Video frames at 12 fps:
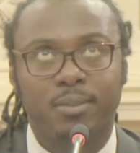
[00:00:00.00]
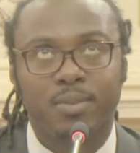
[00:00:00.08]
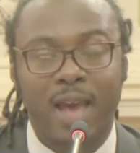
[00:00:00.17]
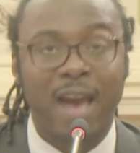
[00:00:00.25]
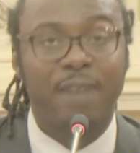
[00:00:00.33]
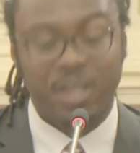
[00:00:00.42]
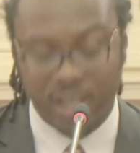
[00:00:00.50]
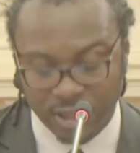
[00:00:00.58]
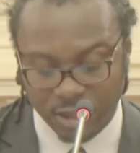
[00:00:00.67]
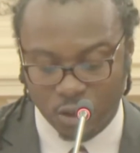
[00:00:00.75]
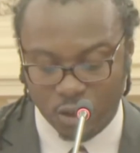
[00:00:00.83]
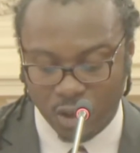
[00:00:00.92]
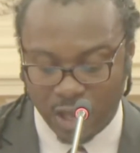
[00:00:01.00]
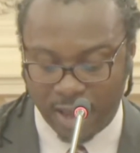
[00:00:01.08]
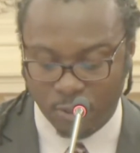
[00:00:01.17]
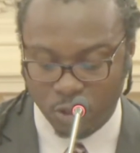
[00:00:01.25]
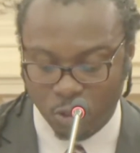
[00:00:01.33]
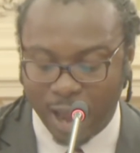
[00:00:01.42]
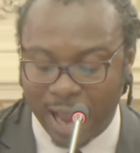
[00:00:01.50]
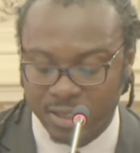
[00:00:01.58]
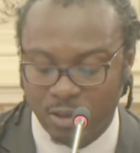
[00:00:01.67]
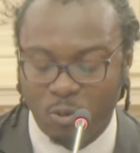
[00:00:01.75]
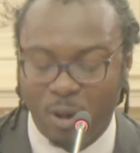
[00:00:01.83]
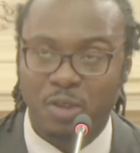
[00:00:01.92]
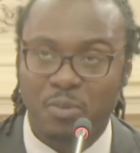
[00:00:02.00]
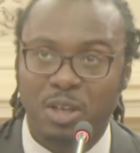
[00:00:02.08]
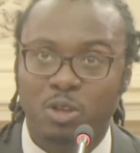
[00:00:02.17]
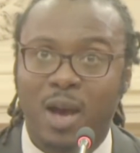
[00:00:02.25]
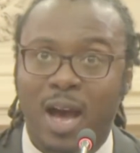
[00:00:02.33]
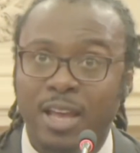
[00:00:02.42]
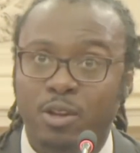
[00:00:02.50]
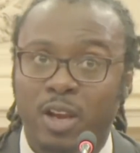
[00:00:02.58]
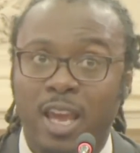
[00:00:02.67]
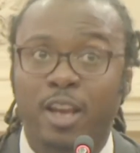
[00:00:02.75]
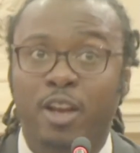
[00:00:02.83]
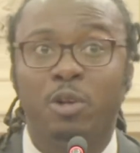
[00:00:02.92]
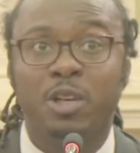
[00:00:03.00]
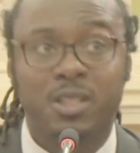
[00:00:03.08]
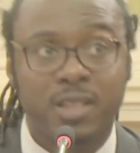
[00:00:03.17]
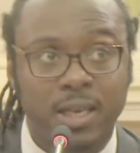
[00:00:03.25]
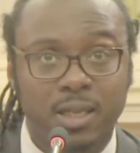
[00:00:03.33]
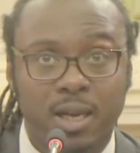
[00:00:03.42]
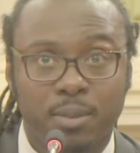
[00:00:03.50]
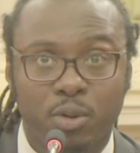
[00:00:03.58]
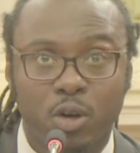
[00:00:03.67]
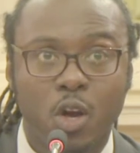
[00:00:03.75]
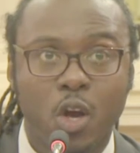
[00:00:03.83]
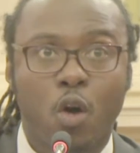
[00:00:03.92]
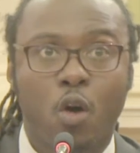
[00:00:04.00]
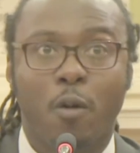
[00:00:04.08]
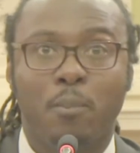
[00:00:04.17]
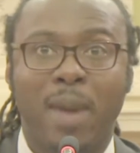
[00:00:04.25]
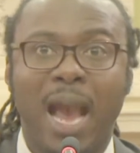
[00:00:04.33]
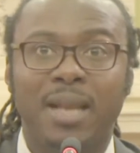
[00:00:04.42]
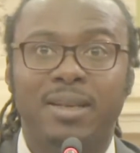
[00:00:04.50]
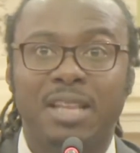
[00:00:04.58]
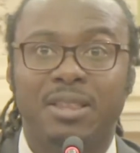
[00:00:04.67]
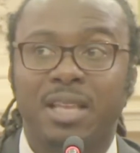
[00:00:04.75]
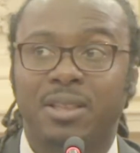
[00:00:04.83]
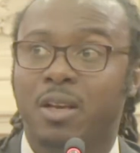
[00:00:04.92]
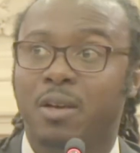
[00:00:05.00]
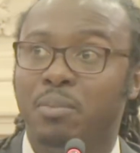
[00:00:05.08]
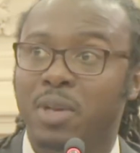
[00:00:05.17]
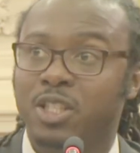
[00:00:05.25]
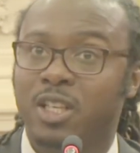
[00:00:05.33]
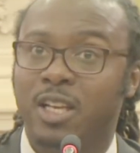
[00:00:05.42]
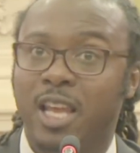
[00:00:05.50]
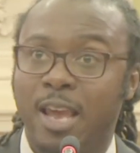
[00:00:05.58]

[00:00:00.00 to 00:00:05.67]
advocates, and so we're actually recommending to either increase that number or mandate that the commission